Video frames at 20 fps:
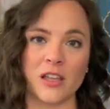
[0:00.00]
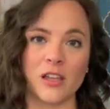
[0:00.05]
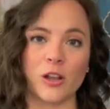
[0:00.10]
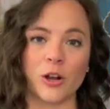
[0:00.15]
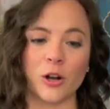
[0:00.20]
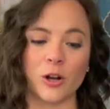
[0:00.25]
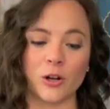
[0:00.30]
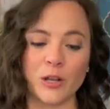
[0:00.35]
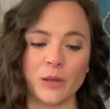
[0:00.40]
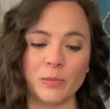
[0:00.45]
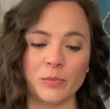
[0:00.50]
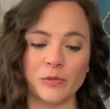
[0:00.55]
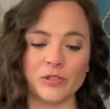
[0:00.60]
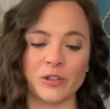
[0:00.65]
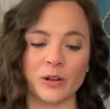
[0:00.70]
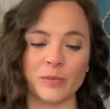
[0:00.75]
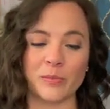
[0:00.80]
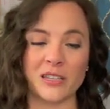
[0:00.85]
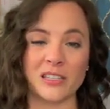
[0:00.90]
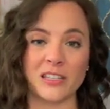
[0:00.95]
her nipples are
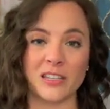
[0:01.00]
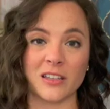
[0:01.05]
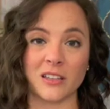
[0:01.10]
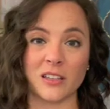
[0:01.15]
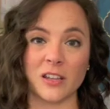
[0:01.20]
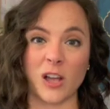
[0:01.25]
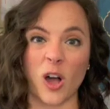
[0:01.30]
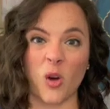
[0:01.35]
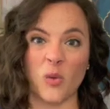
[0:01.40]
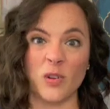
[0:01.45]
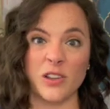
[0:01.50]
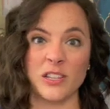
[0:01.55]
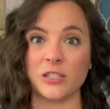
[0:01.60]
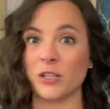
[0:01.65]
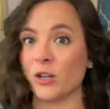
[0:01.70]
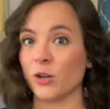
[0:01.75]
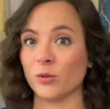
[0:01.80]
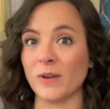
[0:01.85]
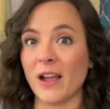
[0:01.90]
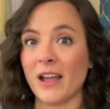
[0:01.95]
basically always
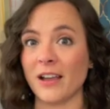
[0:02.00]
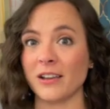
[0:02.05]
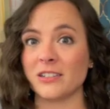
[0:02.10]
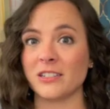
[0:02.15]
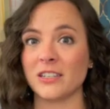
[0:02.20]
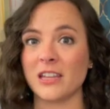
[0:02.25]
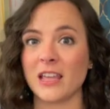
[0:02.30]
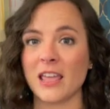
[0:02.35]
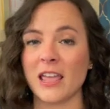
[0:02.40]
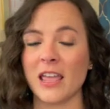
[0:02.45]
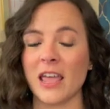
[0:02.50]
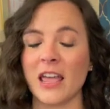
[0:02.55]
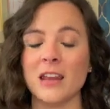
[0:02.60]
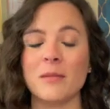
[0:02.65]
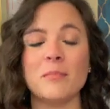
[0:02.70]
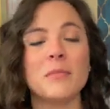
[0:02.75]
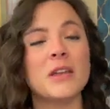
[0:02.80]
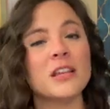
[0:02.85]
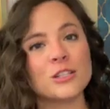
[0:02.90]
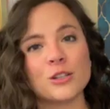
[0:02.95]
erect, and it
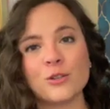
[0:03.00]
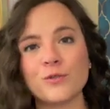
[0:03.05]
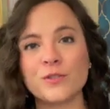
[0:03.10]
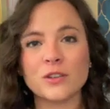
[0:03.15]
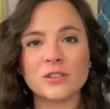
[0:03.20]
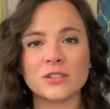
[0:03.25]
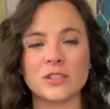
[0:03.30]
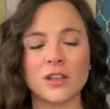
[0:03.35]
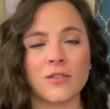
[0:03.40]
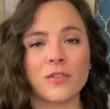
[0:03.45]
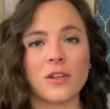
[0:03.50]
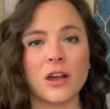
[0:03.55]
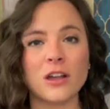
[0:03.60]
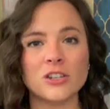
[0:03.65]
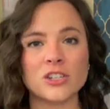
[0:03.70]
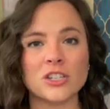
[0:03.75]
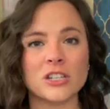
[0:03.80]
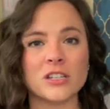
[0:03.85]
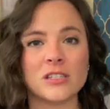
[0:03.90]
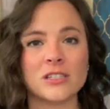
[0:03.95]
makes her feel
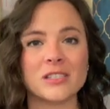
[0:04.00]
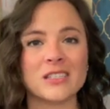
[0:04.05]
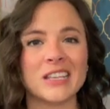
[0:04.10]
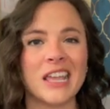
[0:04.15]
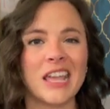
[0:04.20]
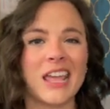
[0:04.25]
self-conscious.